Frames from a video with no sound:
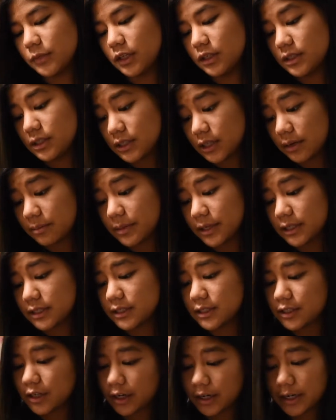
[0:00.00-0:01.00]

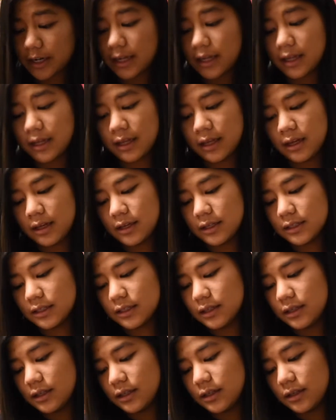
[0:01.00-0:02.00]
Starbucks, Target,
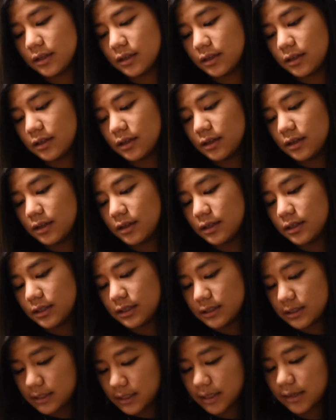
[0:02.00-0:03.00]

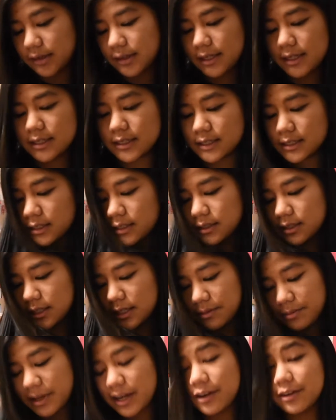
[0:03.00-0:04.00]
Tilly's,
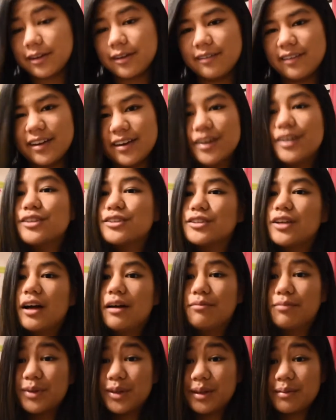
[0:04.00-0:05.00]
tip calculator. So
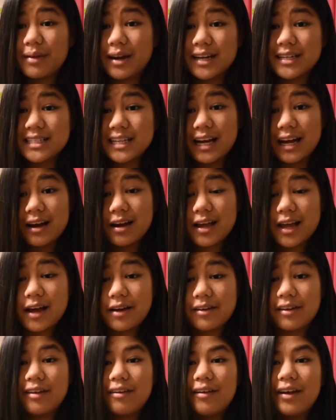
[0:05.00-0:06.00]
I'm really bad at
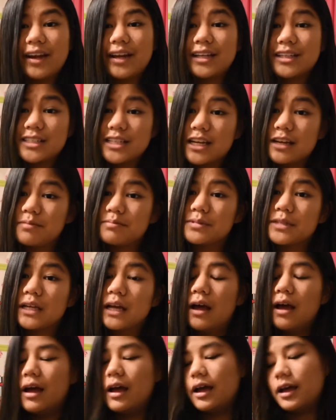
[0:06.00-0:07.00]
calculating tips,
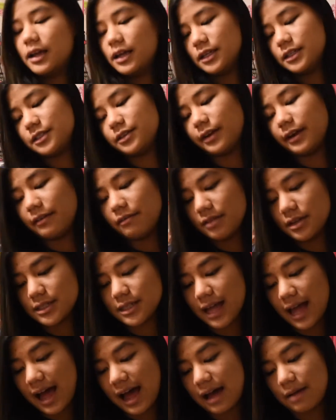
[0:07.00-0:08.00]
and so I have this
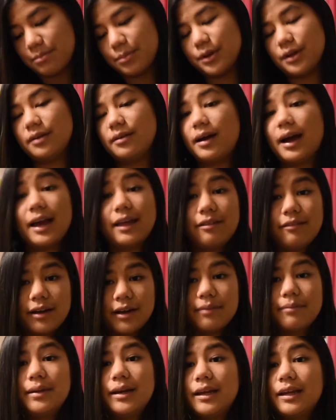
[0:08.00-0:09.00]
app. Highly
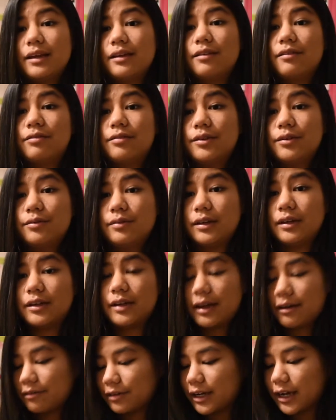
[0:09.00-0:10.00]
recommend it if you need
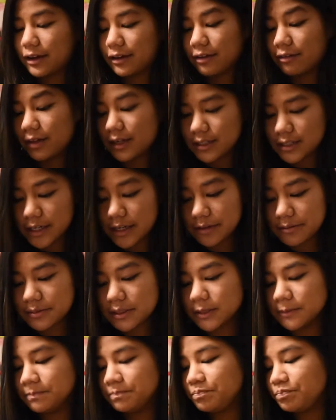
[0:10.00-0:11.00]
to ever calculate
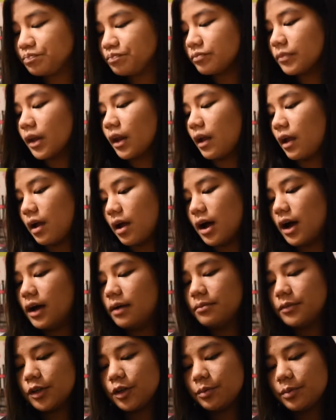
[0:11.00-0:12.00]
tips.
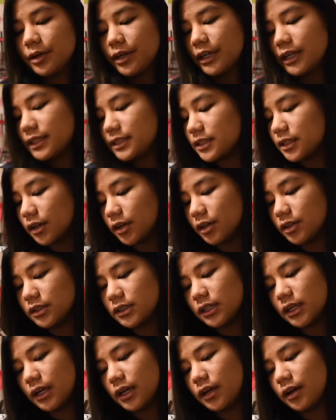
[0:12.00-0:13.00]
Uber Eats,
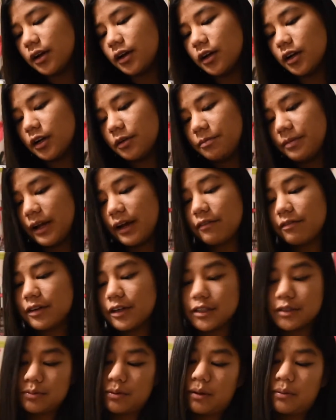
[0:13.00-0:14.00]
Ulta, Urban
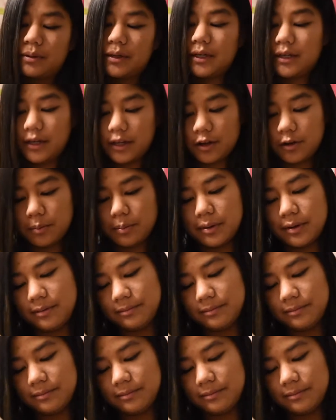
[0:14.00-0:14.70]
Outfitters, Walmart, Yelp.